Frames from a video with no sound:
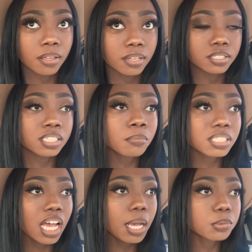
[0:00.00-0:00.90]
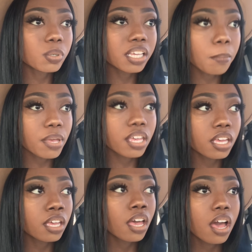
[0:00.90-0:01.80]
Sometimes we can
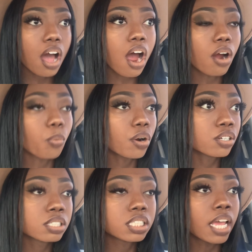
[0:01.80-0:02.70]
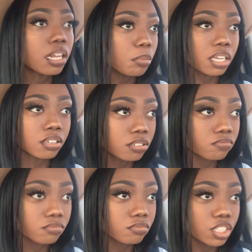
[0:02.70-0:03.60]
be our worst enemy,
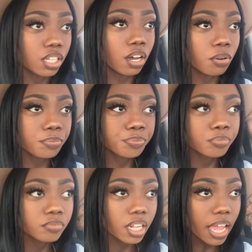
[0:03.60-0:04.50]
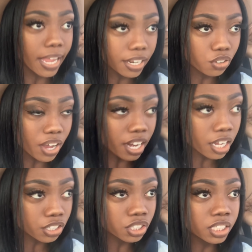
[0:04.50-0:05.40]
you know, and you got to
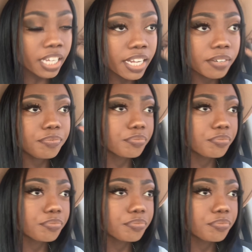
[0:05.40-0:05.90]
understand